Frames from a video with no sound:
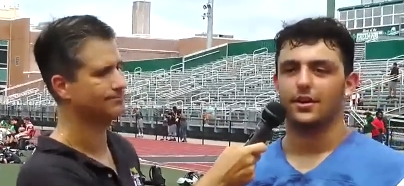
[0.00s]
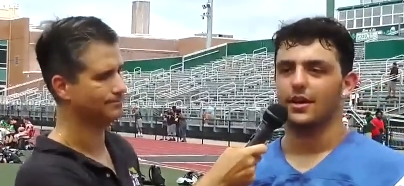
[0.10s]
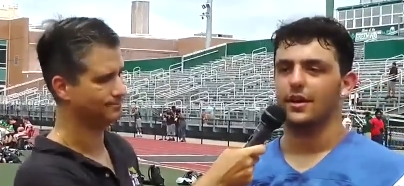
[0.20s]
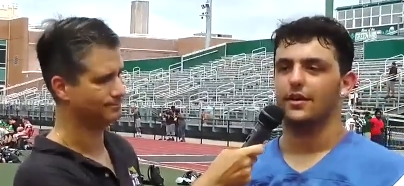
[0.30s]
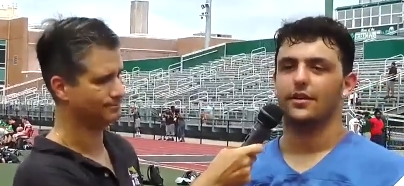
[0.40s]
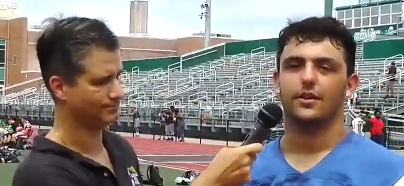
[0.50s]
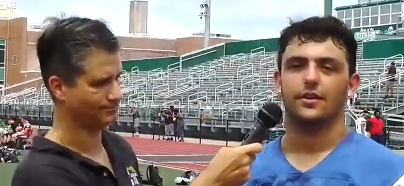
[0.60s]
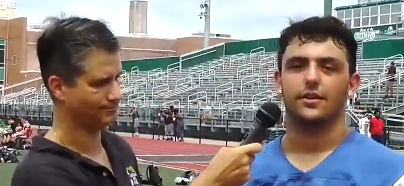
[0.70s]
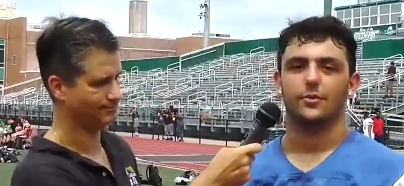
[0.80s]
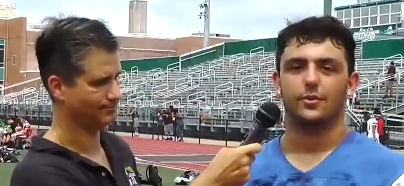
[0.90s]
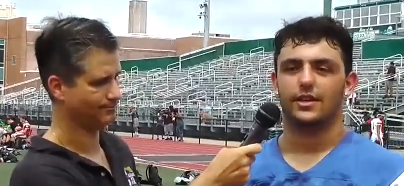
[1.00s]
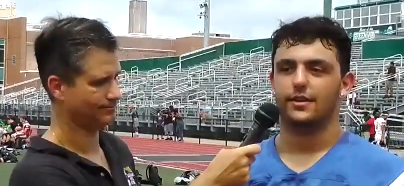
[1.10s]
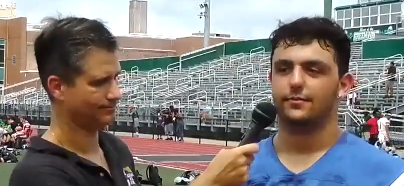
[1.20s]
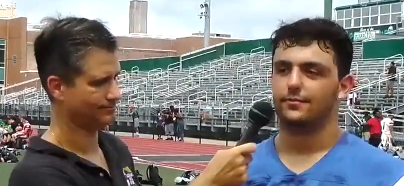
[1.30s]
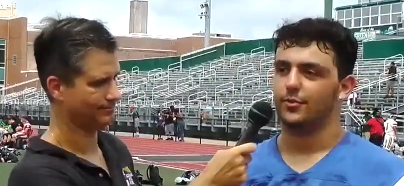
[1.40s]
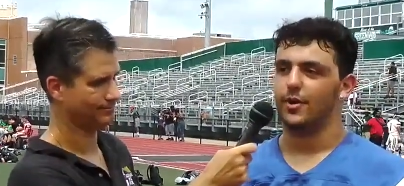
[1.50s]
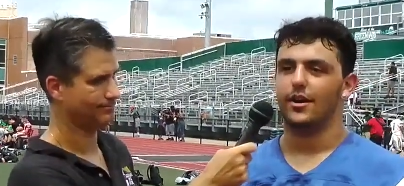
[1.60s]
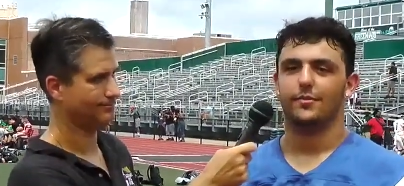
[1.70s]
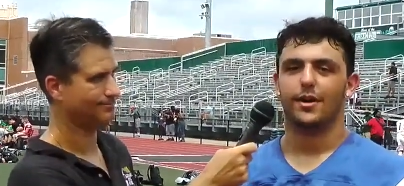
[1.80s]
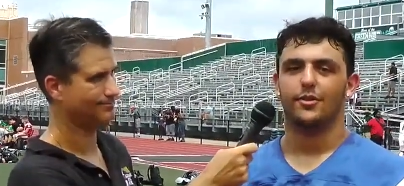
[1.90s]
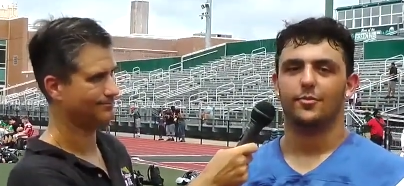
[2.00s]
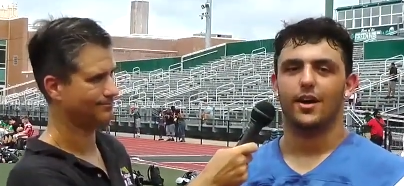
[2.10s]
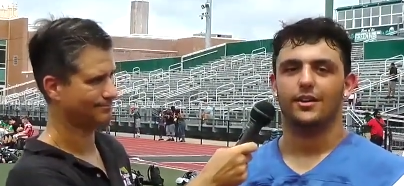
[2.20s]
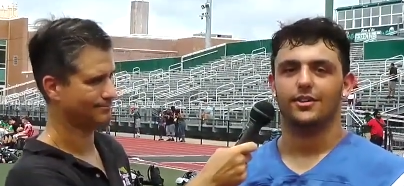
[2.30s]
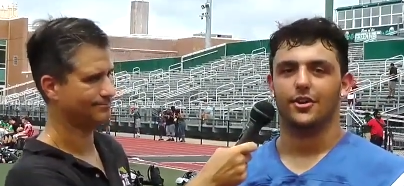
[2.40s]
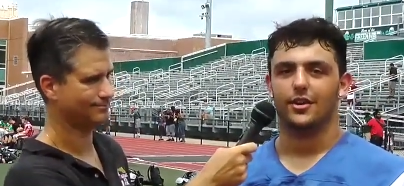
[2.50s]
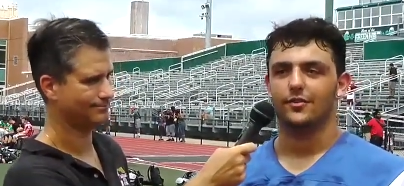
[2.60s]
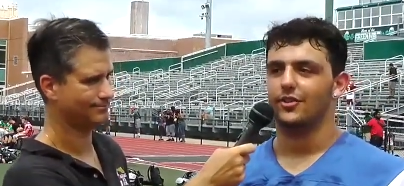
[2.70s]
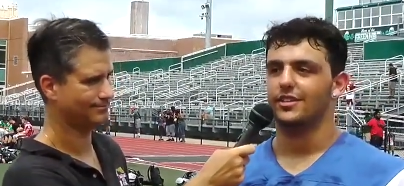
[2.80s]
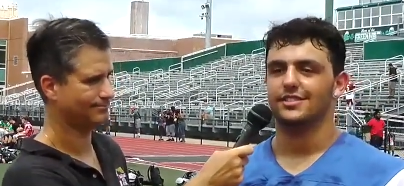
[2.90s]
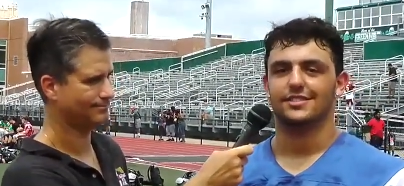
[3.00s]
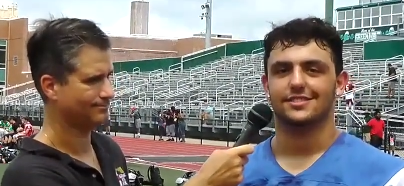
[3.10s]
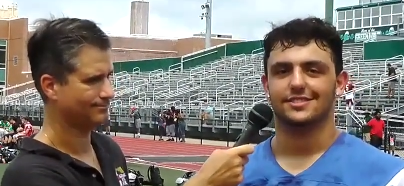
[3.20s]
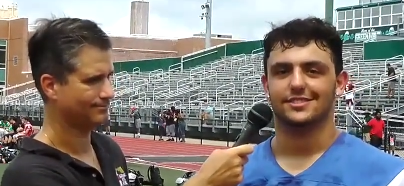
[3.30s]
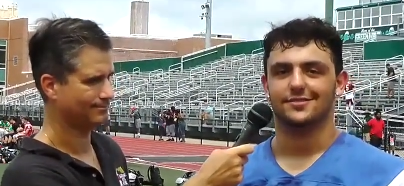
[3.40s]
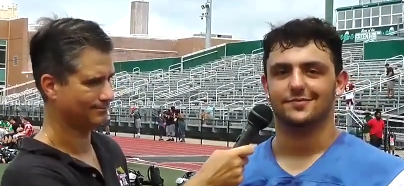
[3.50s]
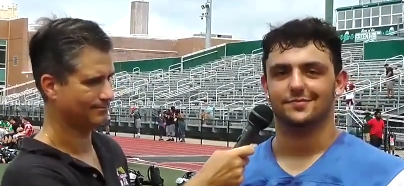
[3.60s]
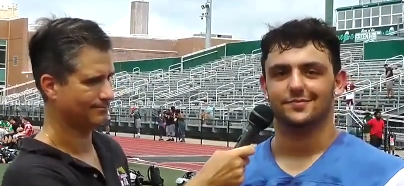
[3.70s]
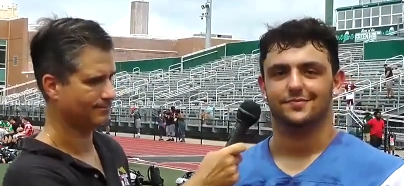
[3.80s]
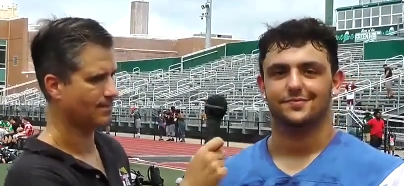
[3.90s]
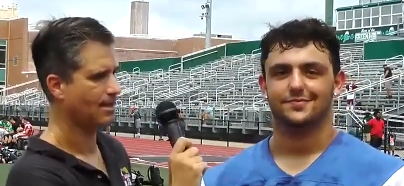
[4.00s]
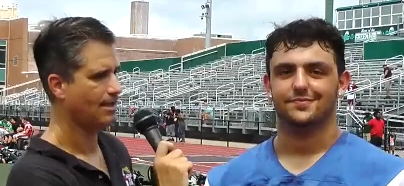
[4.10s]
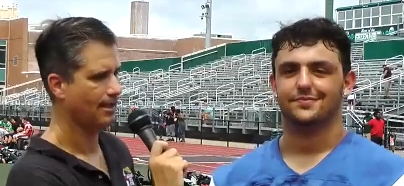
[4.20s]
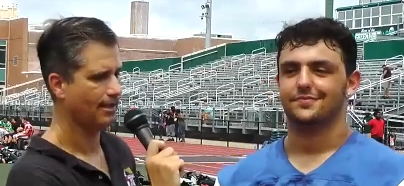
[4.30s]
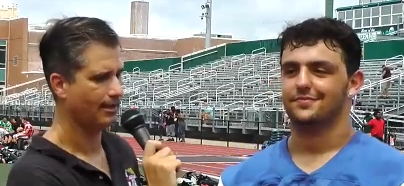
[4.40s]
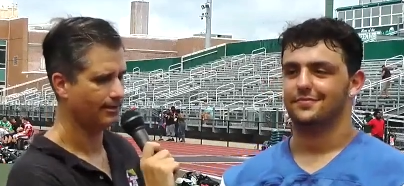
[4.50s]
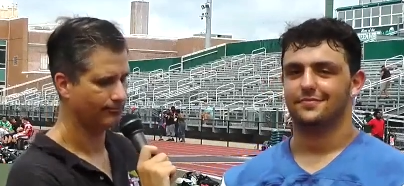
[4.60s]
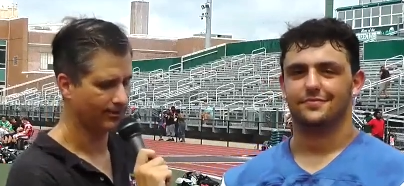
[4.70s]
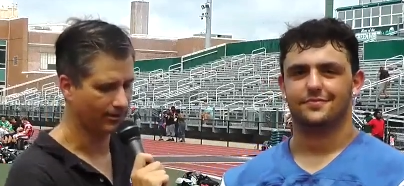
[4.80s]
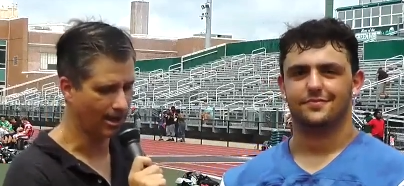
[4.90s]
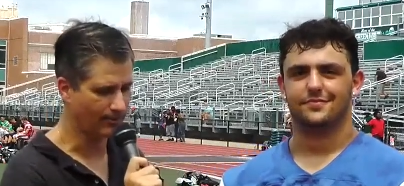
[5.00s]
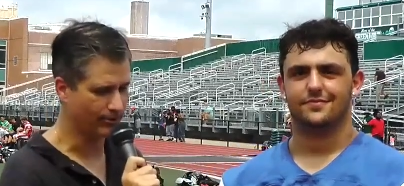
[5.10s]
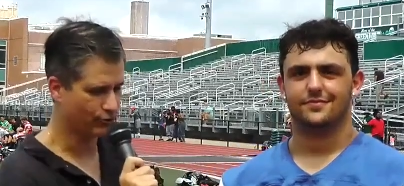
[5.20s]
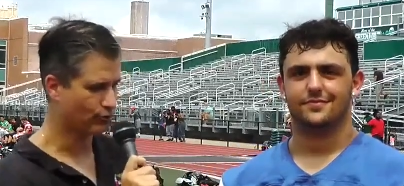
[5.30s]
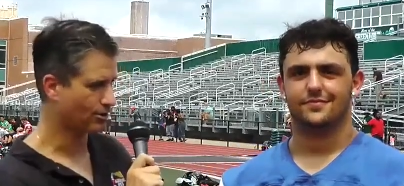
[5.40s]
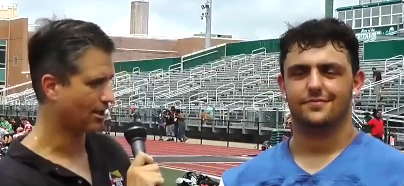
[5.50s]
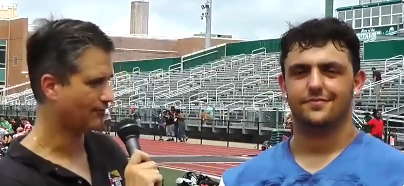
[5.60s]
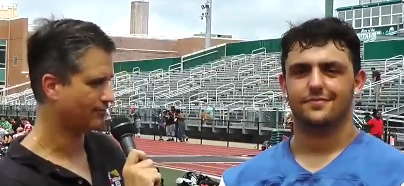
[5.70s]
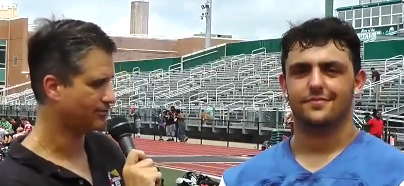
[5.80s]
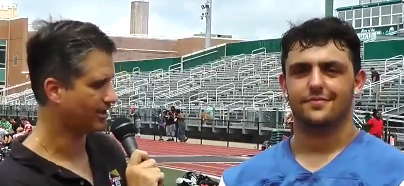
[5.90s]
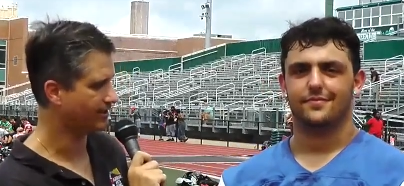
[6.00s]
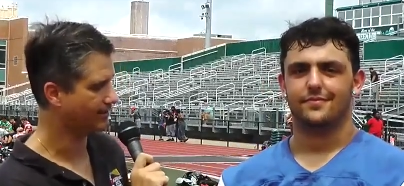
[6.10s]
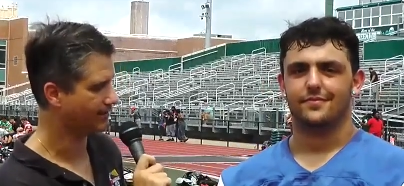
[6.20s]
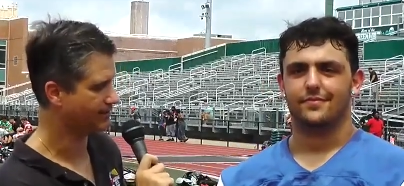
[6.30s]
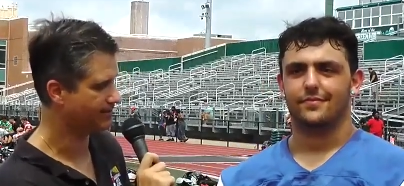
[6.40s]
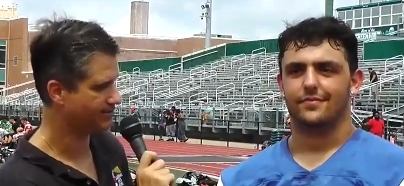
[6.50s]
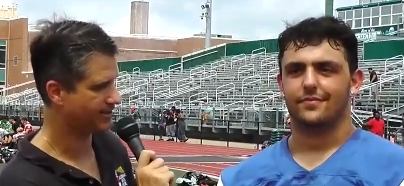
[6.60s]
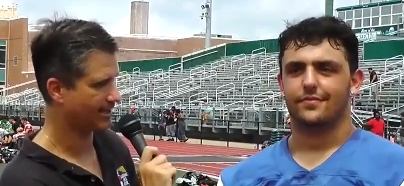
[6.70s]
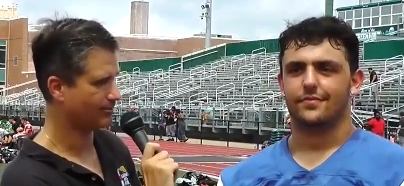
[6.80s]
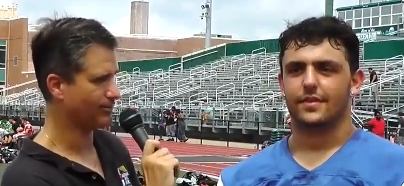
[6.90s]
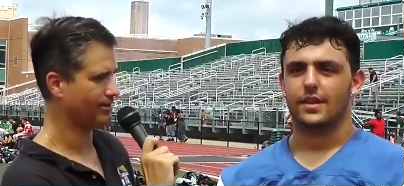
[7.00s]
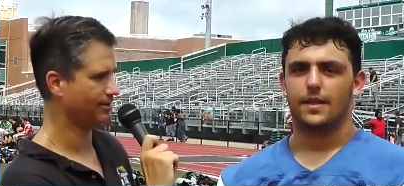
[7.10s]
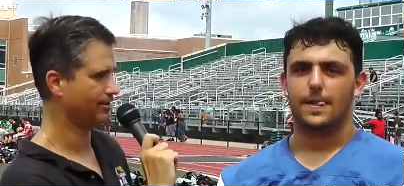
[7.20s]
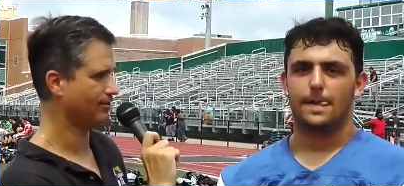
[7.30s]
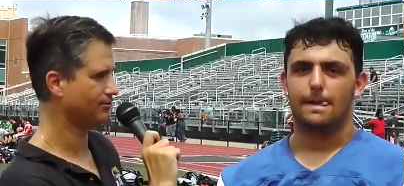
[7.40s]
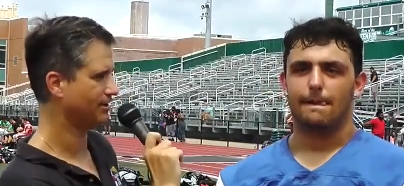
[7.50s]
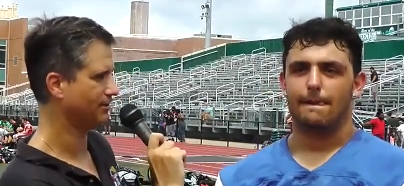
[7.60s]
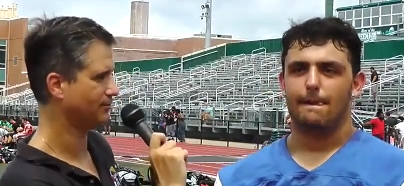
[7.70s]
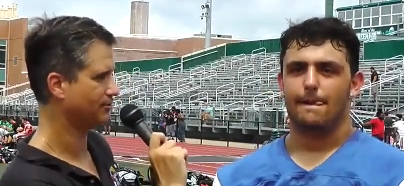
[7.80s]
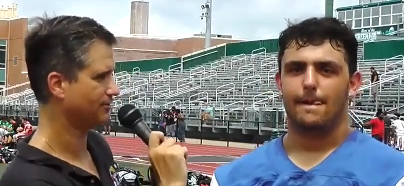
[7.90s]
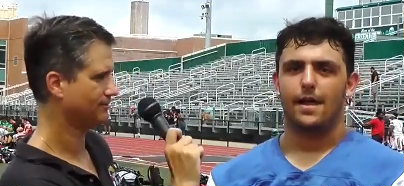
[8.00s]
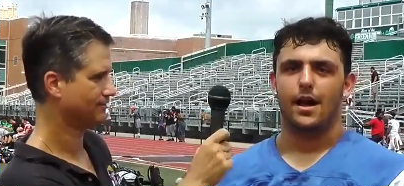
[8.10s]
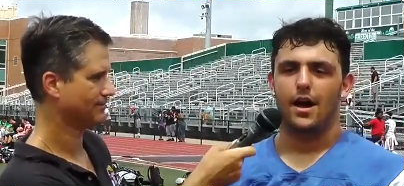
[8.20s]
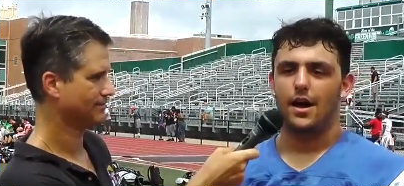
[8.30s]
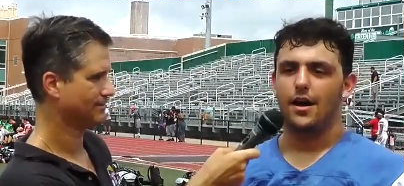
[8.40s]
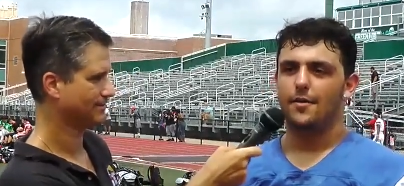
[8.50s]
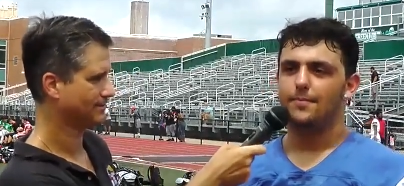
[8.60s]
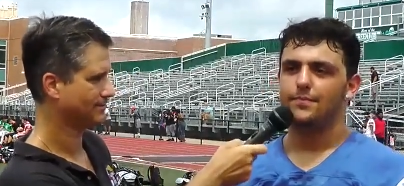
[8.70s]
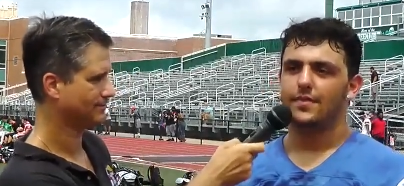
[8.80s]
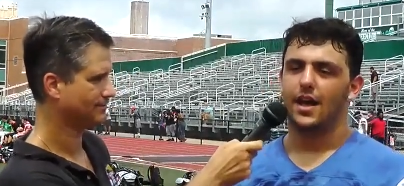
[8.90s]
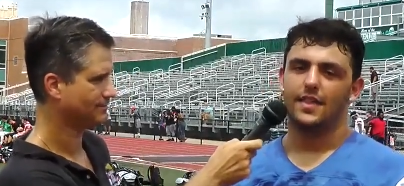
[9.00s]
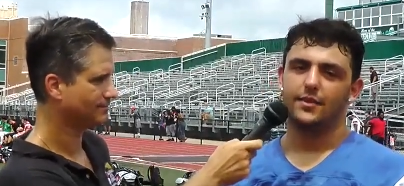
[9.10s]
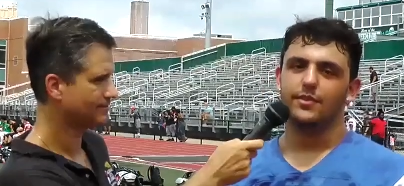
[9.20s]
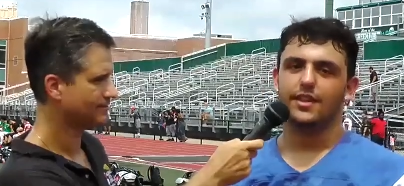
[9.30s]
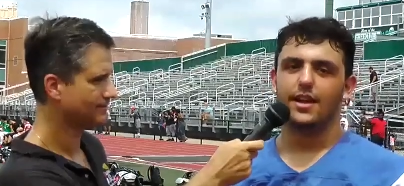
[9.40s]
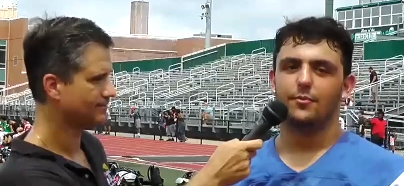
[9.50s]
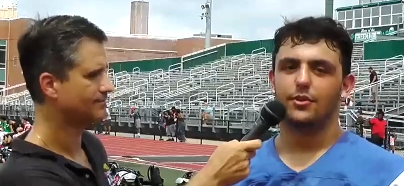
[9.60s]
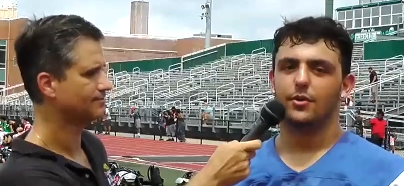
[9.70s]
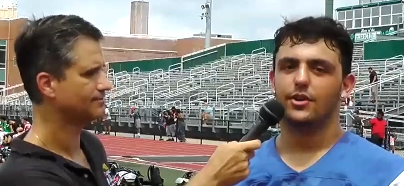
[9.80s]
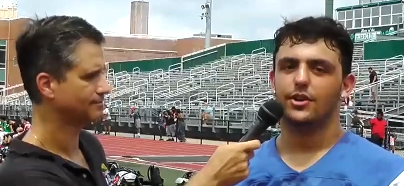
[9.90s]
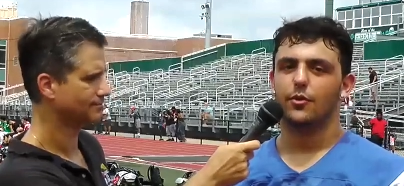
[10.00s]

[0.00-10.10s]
Speaker 1: uh, we prepare to bounce back. You know, and have a great season this season.
Speaker 2: And realignment in the Shore Conference. How do you think you stack up with the other teams?
Speaker 1: Um, I think we stack up pretty well. You know, we're